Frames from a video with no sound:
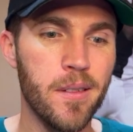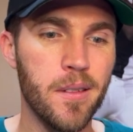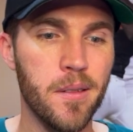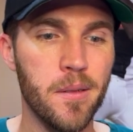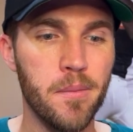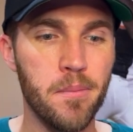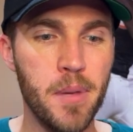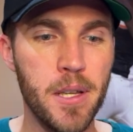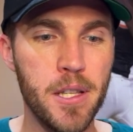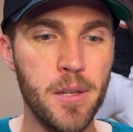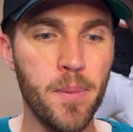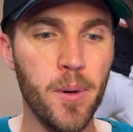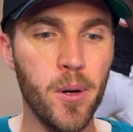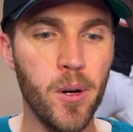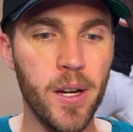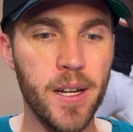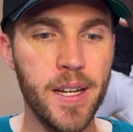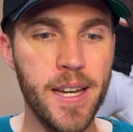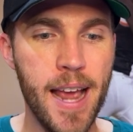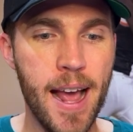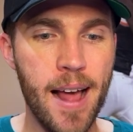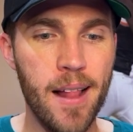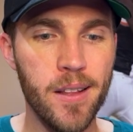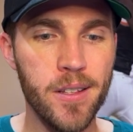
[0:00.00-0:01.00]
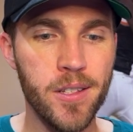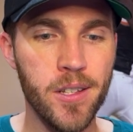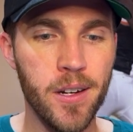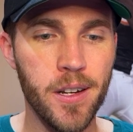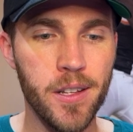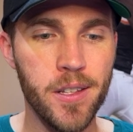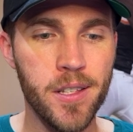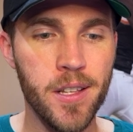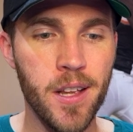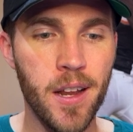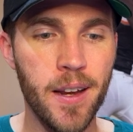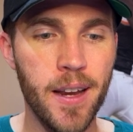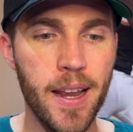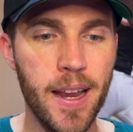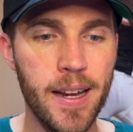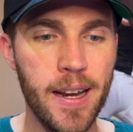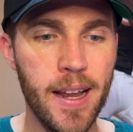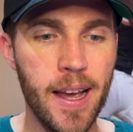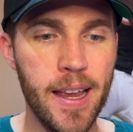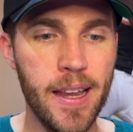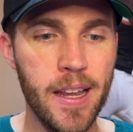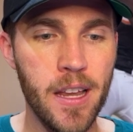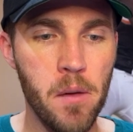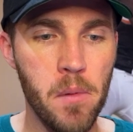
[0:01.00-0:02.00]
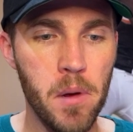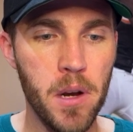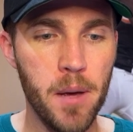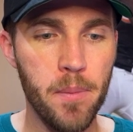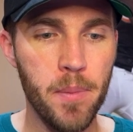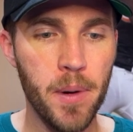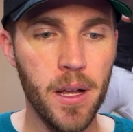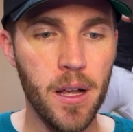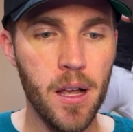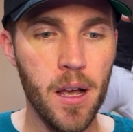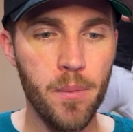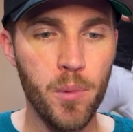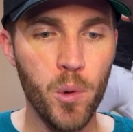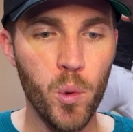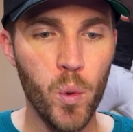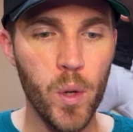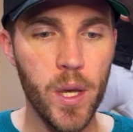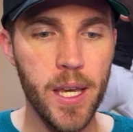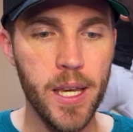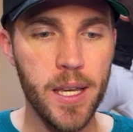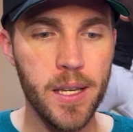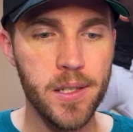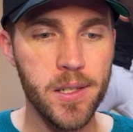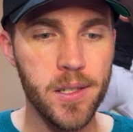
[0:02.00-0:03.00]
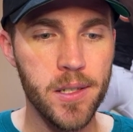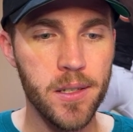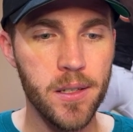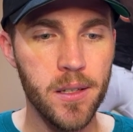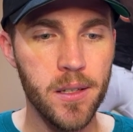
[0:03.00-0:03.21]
Pittsburgh and Dallas on a Sunday night coming up in a couple weeks.